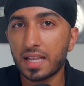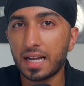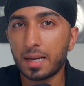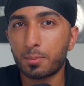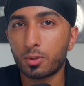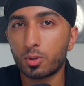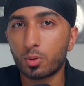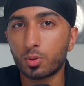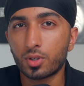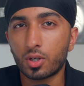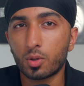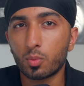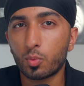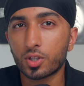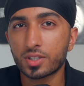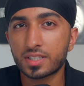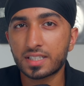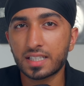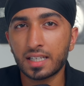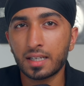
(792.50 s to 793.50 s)
Apple not
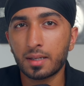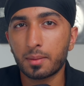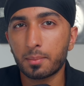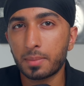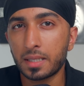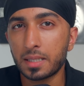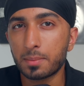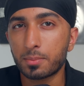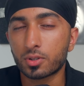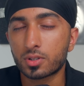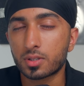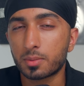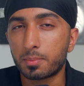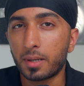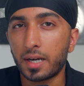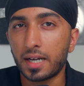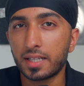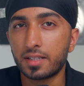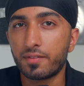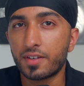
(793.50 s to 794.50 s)
wanting people to
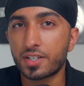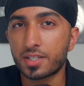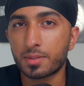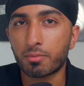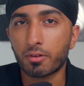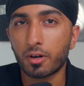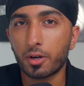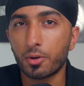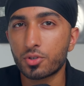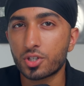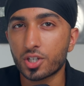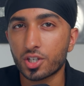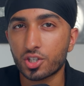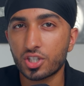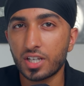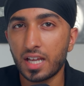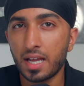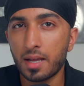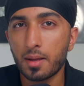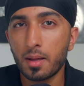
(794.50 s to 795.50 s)
buy the Vision Pro
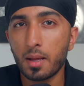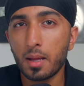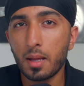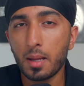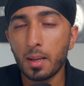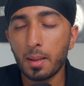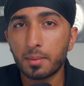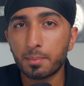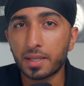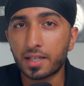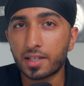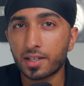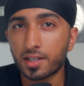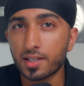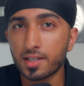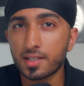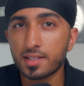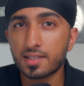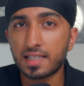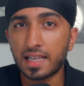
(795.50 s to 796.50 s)
just yet,
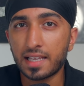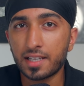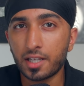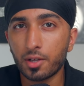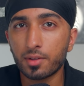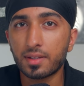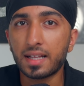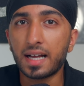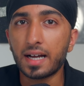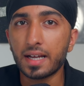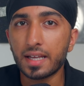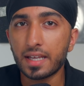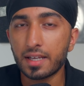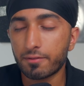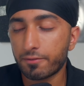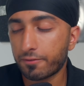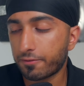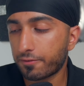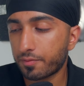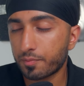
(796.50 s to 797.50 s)
because they know that
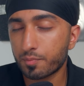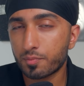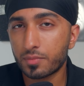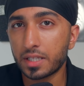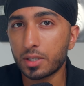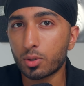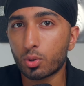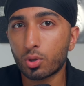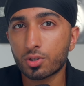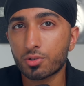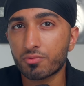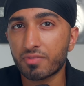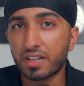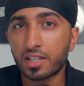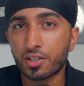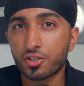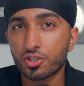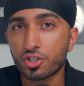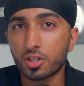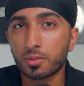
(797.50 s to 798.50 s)
if the ordinary
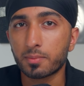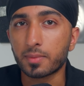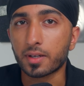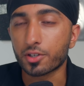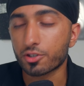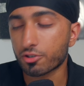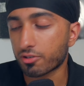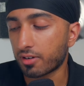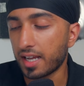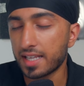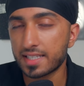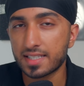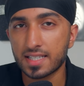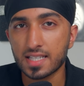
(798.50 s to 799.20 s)
consumer tries